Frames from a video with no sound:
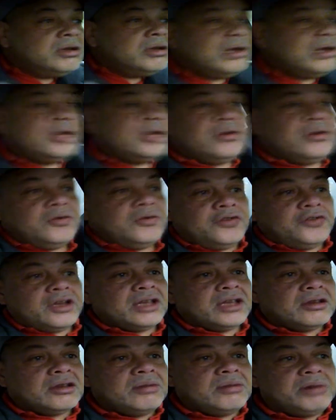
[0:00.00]
and don't
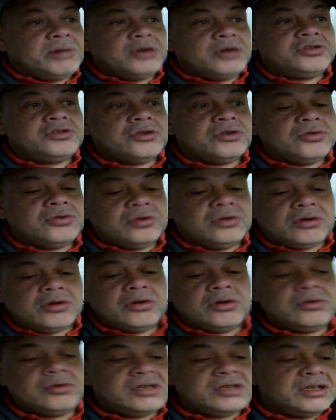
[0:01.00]
forget about your good
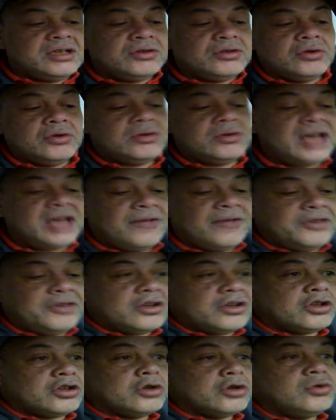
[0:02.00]
clothing don't ever
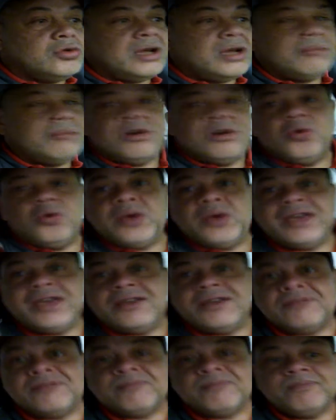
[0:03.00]
throw them away
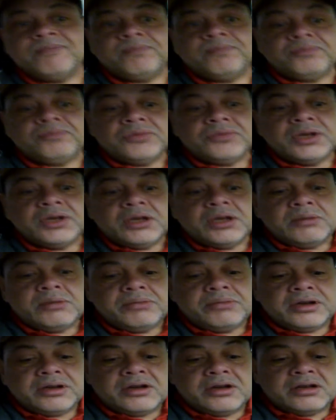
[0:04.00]

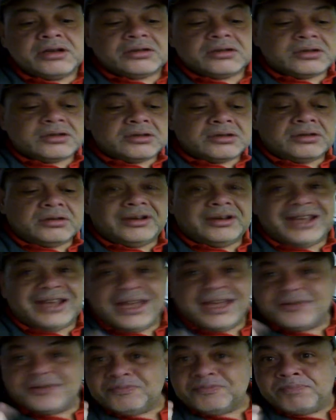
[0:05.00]
because they
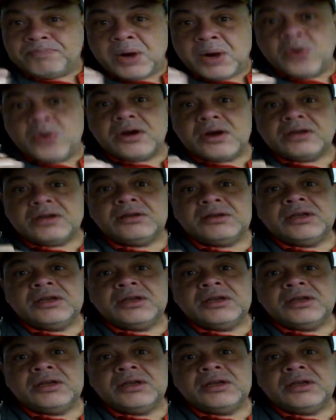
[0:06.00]
have power